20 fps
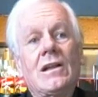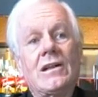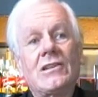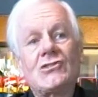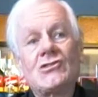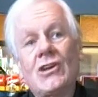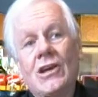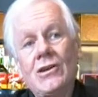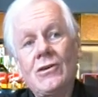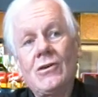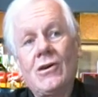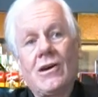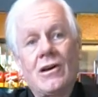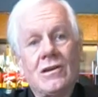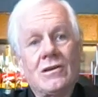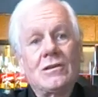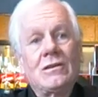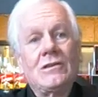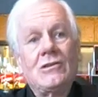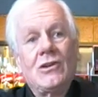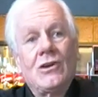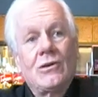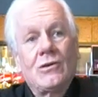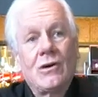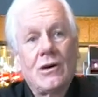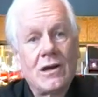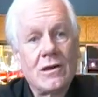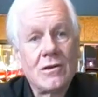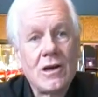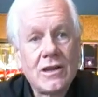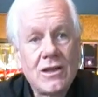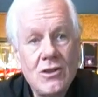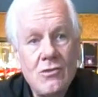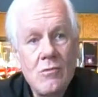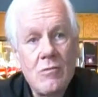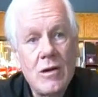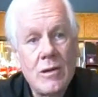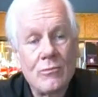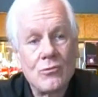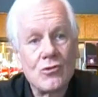Let's say I
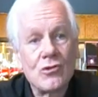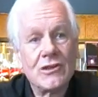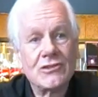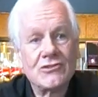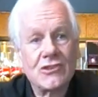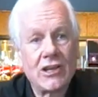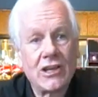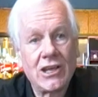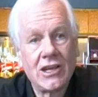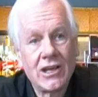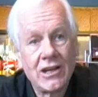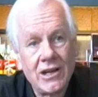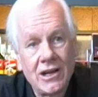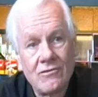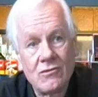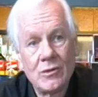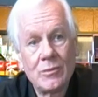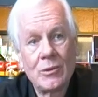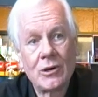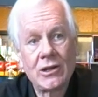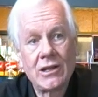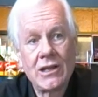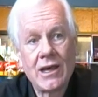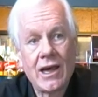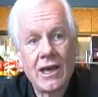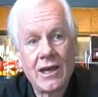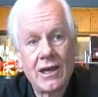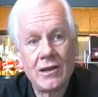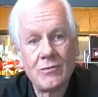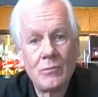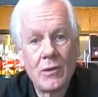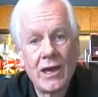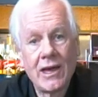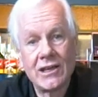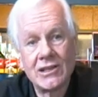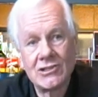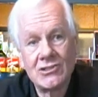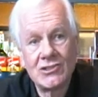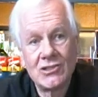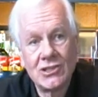can remember as a kid, everybody had
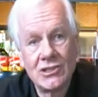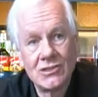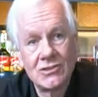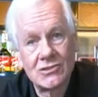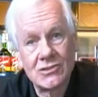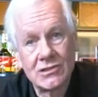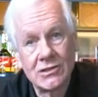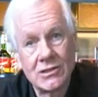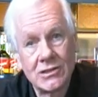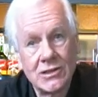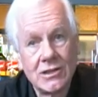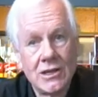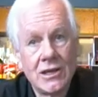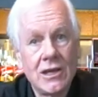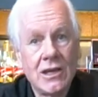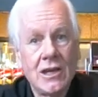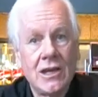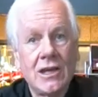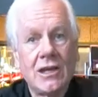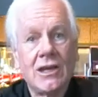magazines on the